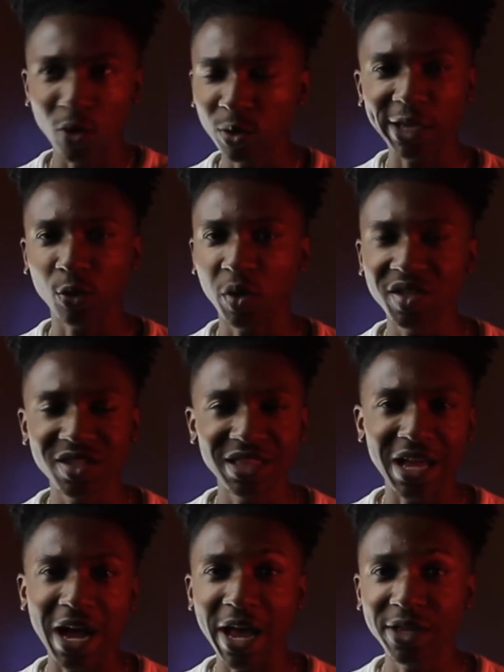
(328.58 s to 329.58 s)
I don't like
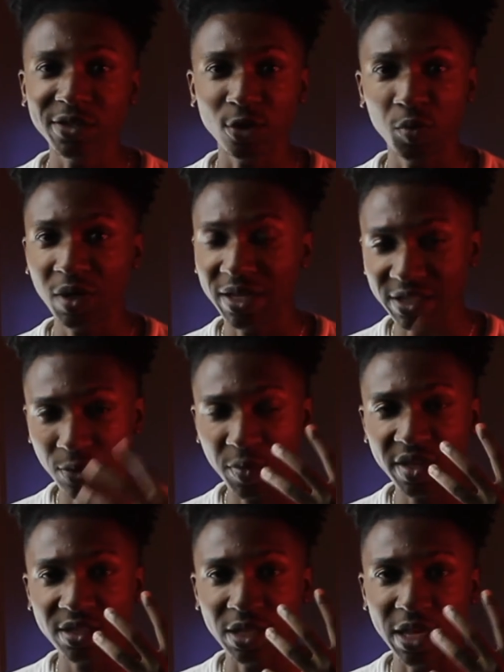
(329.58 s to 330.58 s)
raising the ISO
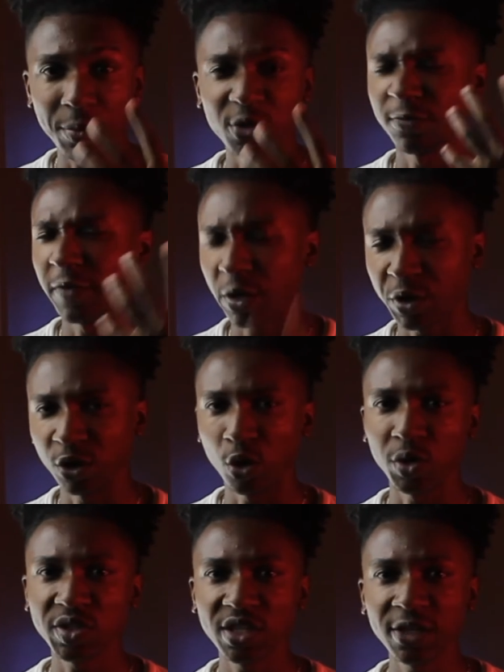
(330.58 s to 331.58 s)
because it makes the image
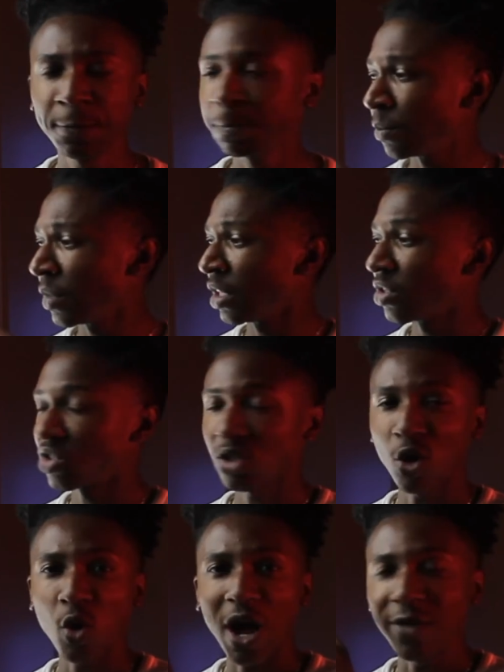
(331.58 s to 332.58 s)
very noisy.
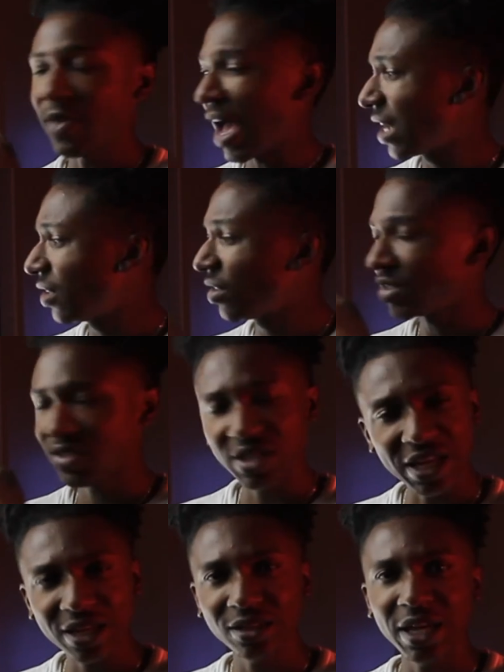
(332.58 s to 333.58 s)
So I've added
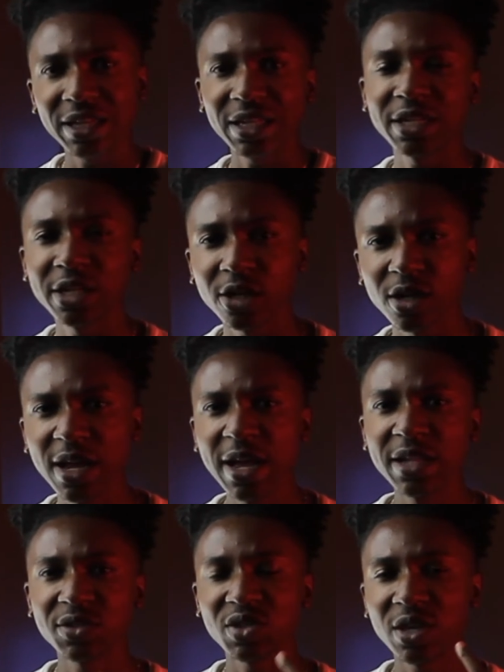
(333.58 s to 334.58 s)
this second light in
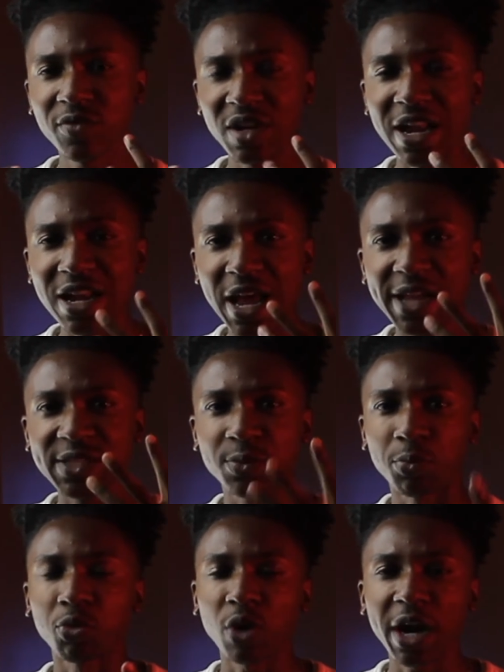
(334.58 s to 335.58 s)
here to give it a
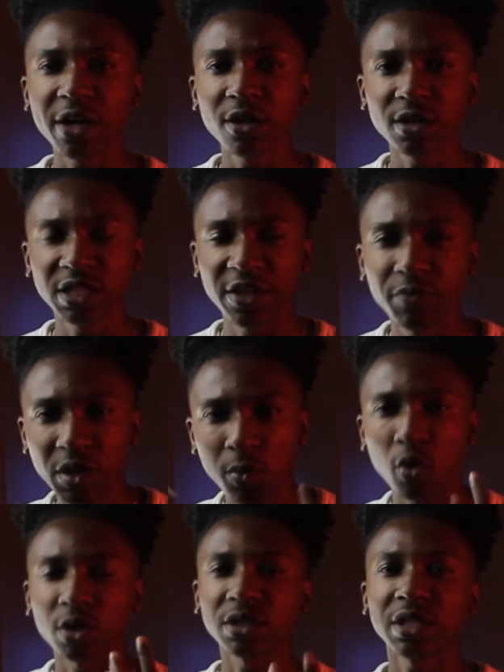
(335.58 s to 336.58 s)
nice brighter, give
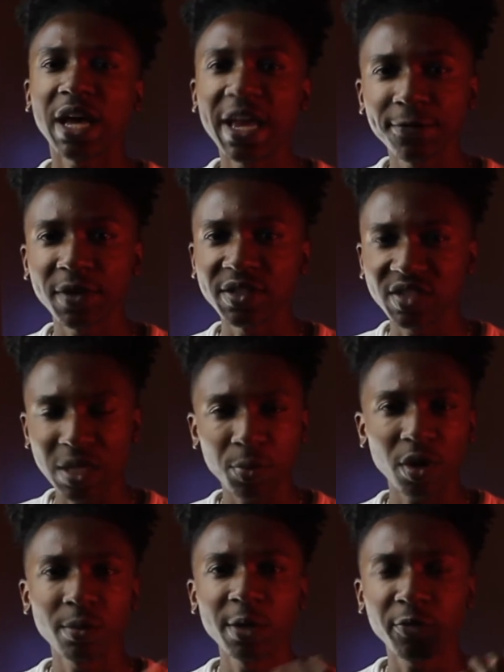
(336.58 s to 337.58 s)
me more life, and
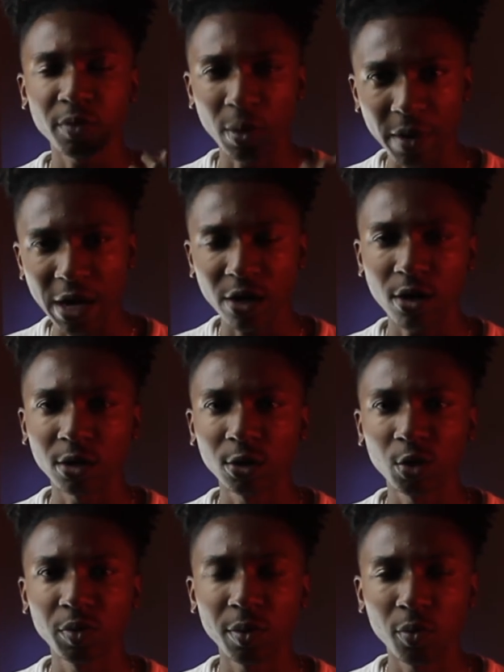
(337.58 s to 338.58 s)
separate me from the
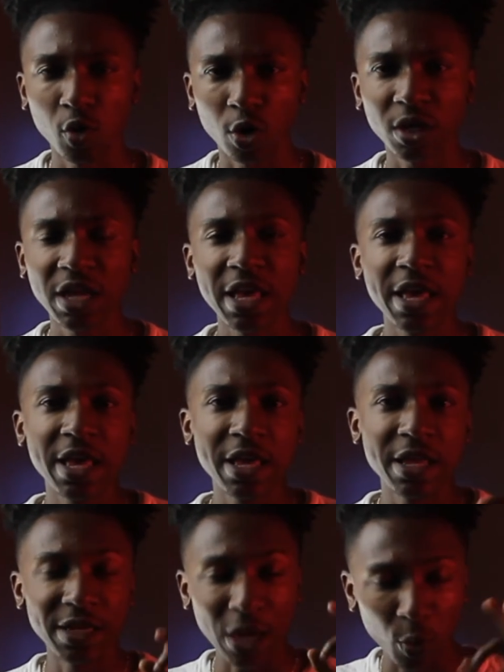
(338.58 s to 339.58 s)
background a little bit more.
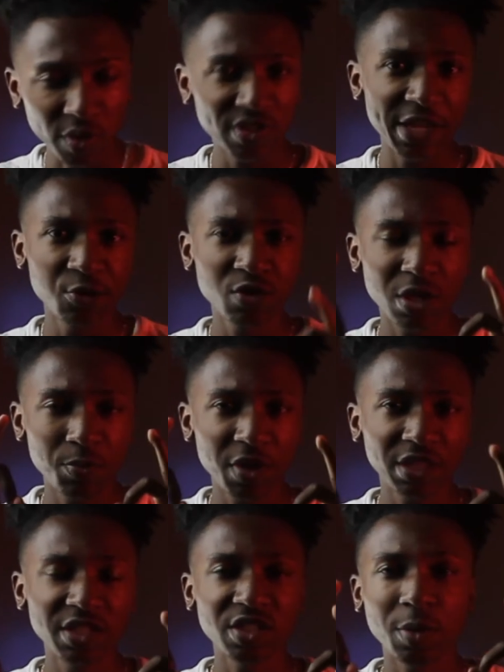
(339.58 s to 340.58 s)
Now once again, you
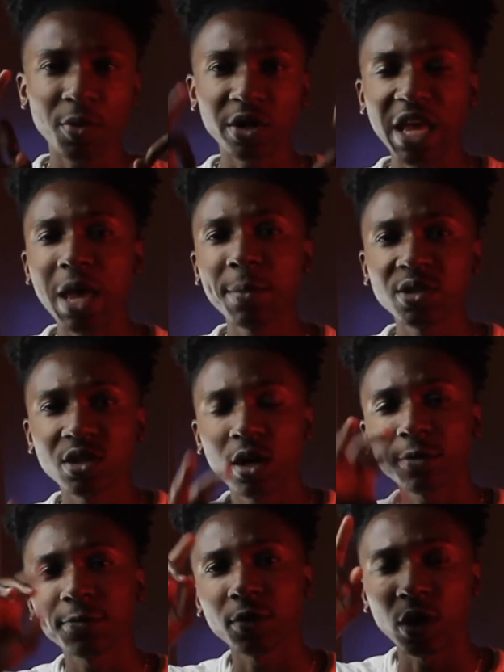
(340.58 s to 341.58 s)
can pick these up on
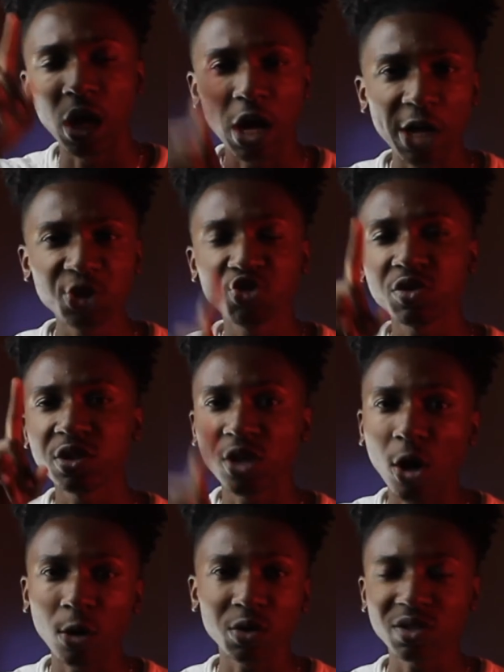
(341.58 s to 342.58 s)
Amazon for
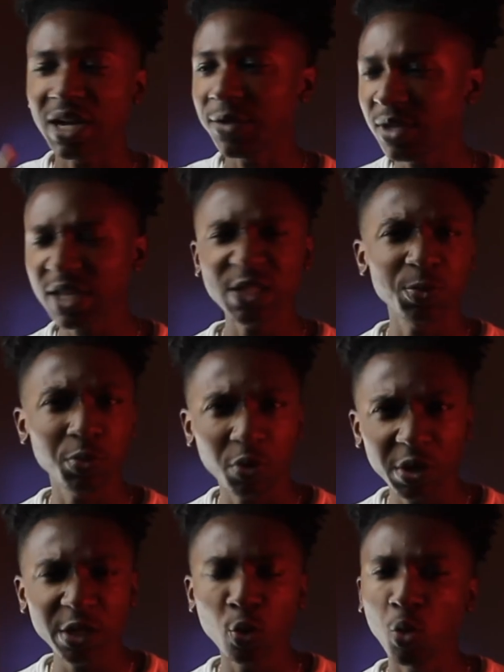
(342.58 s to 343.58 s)
$100, and I think it's
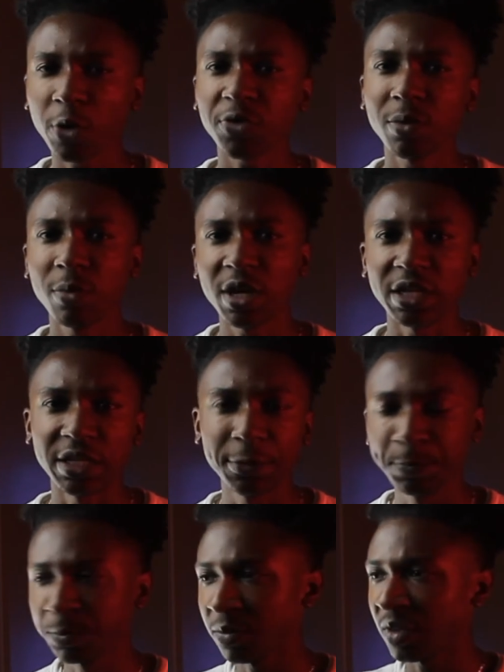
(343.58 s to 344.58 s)
pretty worth the
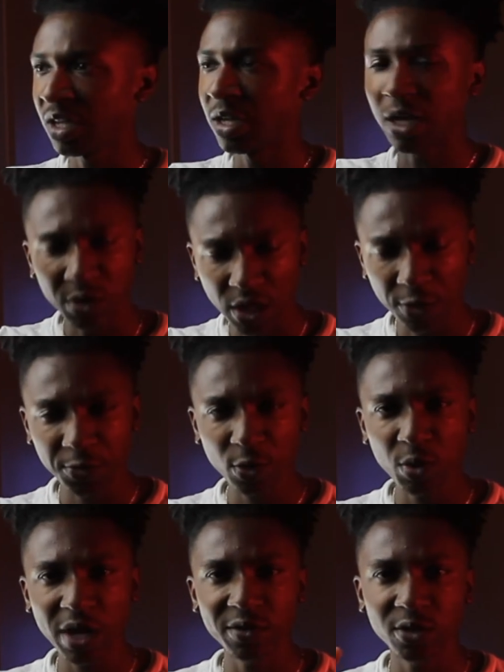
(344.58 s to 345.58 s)
money. Now the
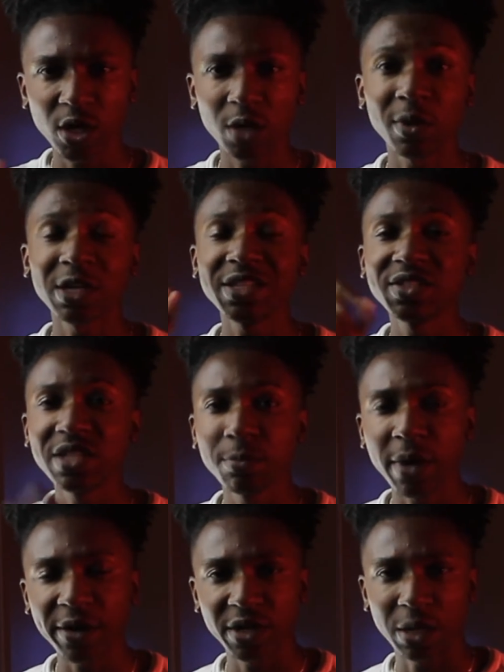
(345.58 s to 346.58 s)
other thing we have to talk about is
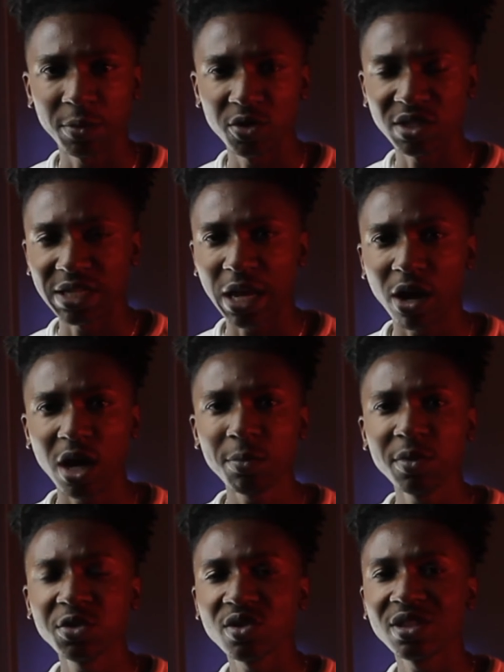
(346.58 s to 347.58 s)
the mic that I'm using. Now
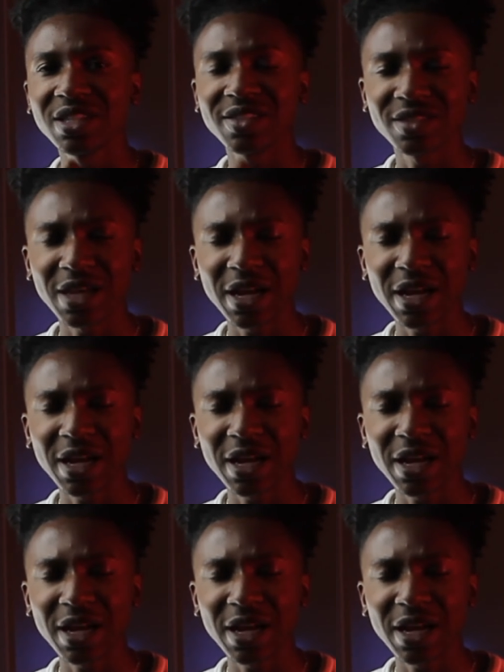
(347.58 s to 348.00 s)
I'm using the